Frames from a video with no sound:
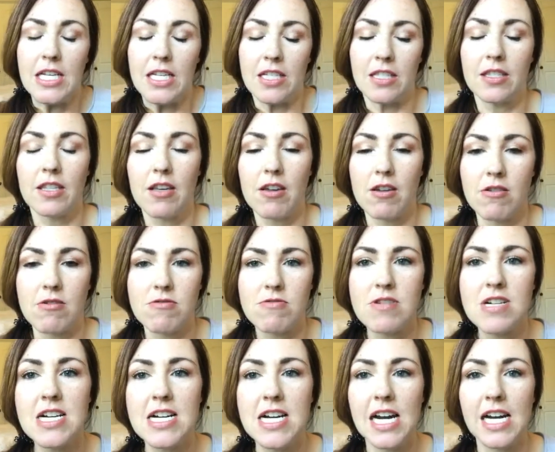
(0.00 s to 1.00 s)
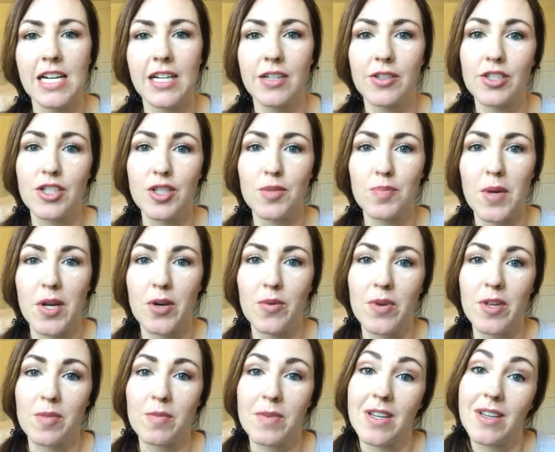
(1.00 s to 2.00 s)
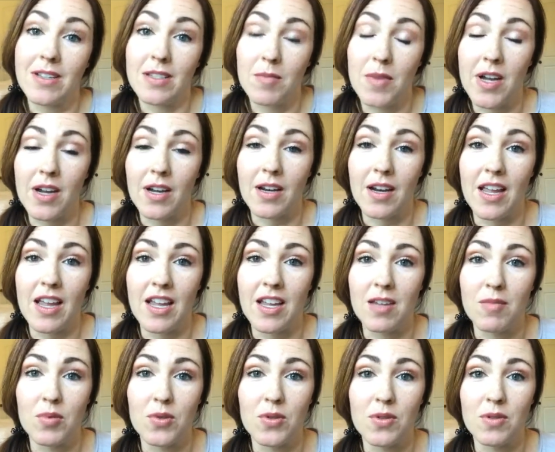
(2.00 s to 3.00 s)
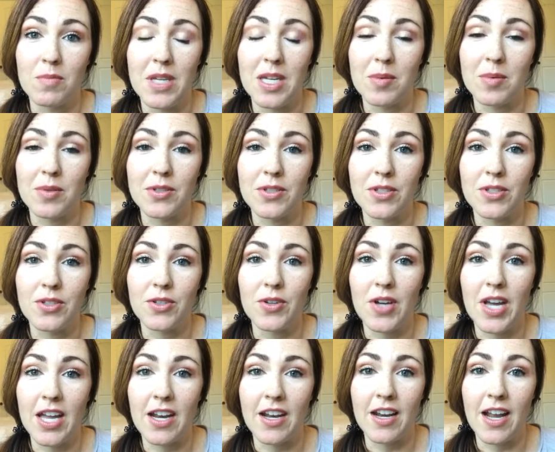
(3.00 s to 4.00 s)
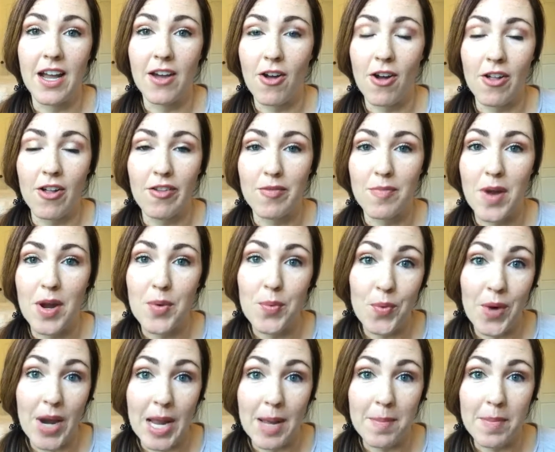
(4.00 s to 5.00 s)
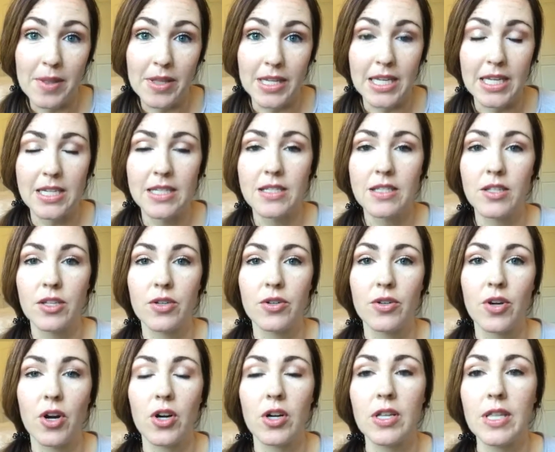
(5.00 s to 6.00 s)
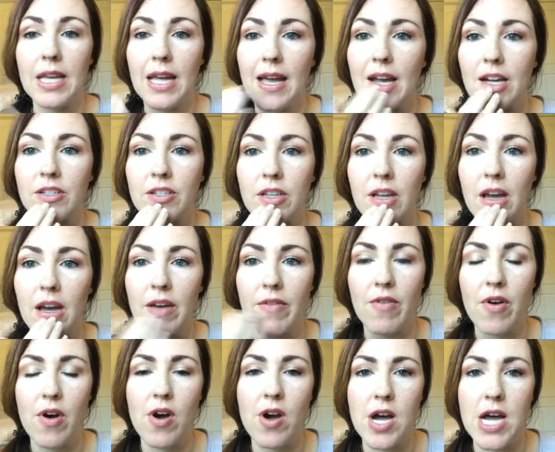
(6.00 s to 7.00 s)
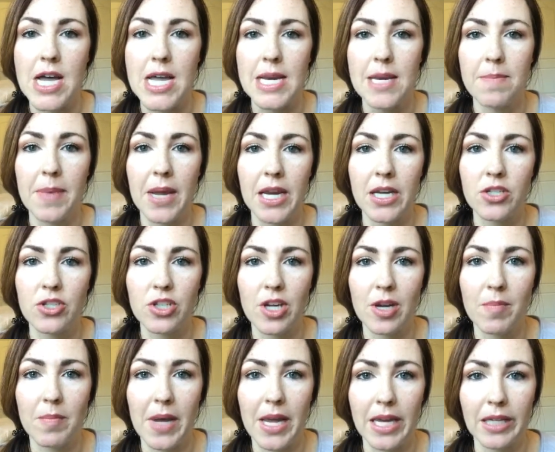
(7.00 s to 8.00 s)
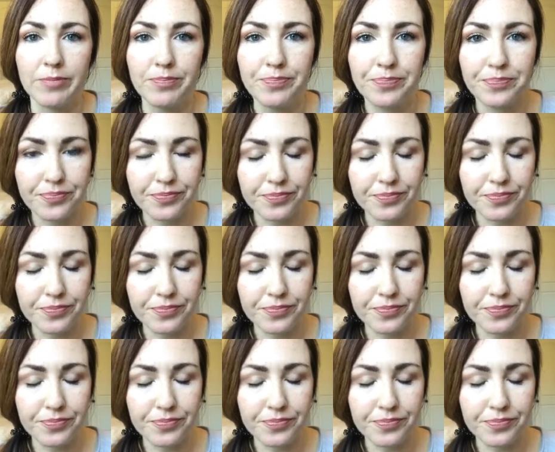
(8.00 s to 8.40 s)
So just bear with me because I'm not going to be able to edit out all of my rambling. So currently I actually have on beige champagne.